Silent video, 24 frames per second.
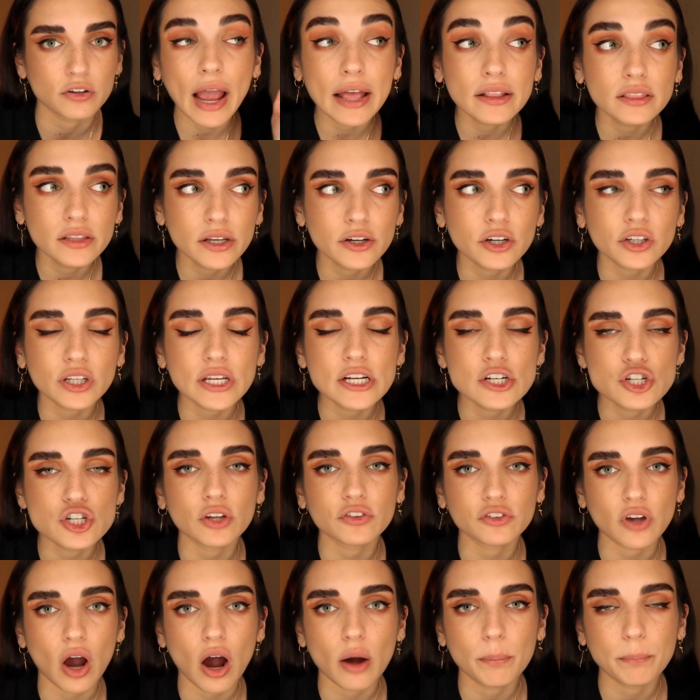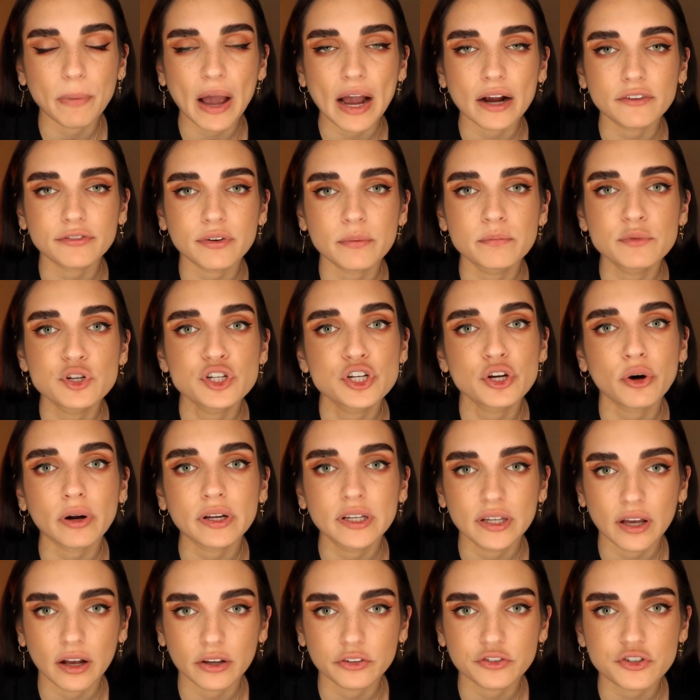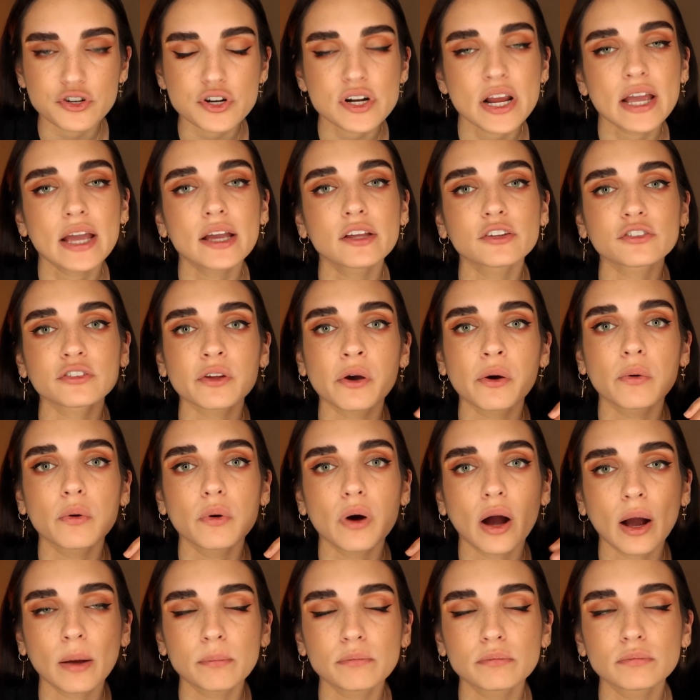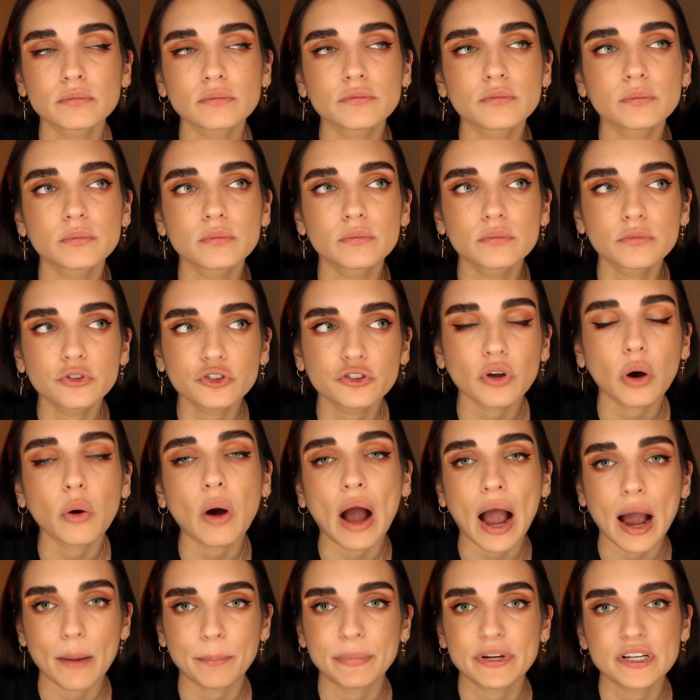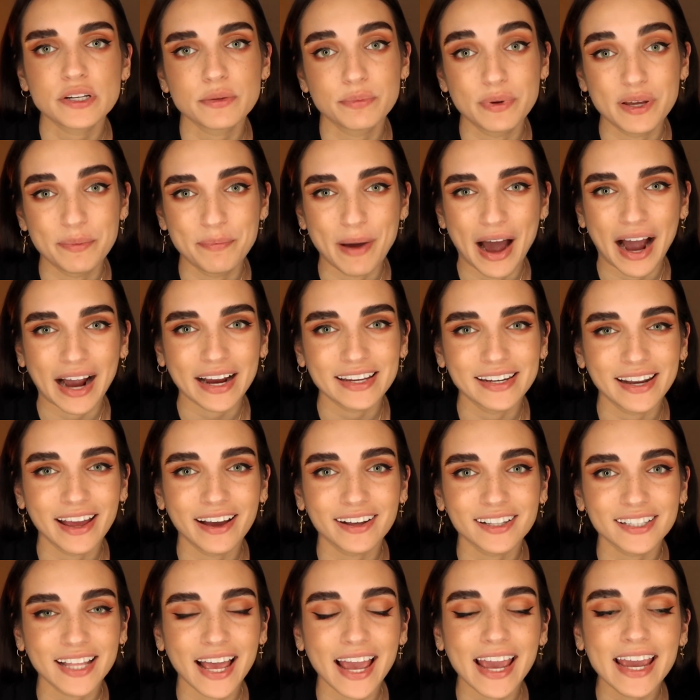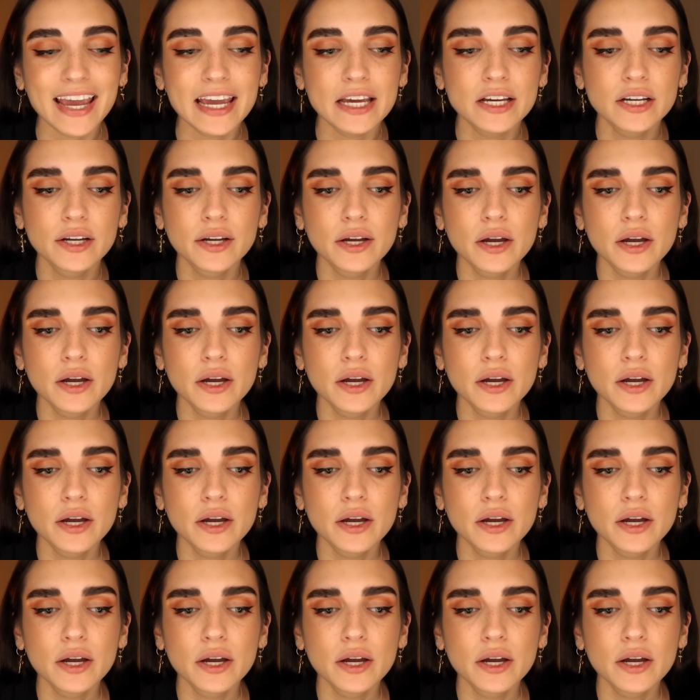I literally just got back from New York yesterday, so I'm so happy to be back in LA.